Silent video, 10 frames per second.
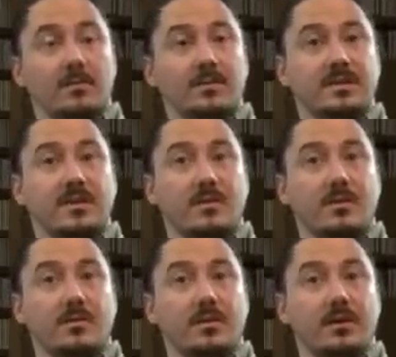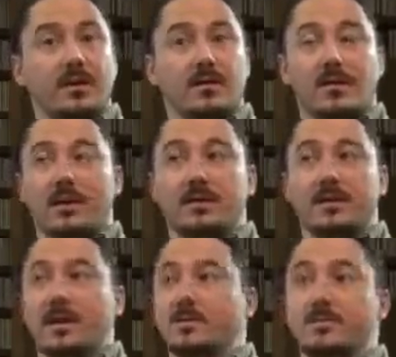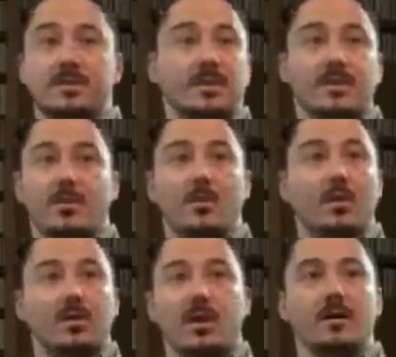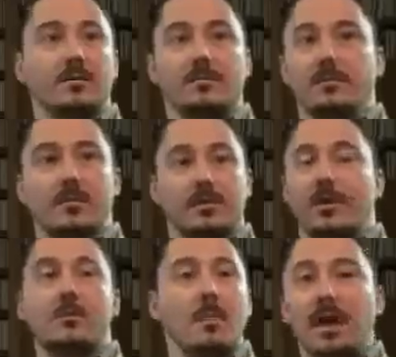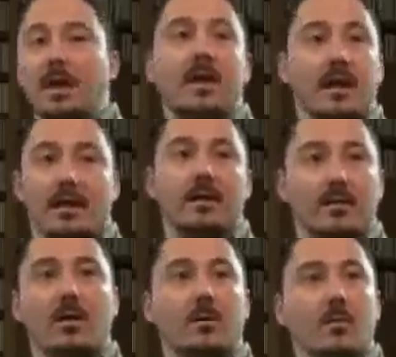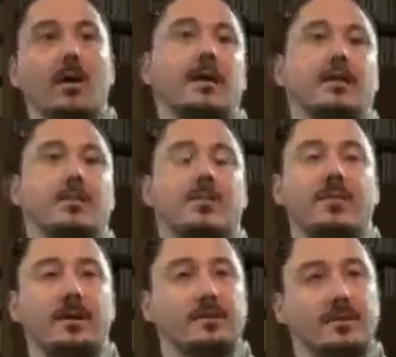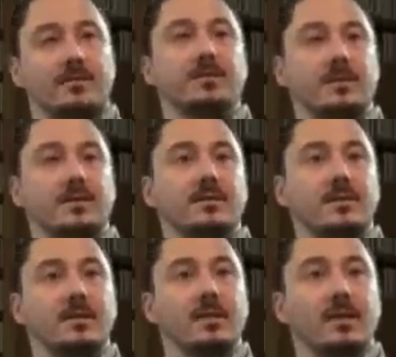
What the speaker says: So a lot of times, we're not making a lot of money to provide services.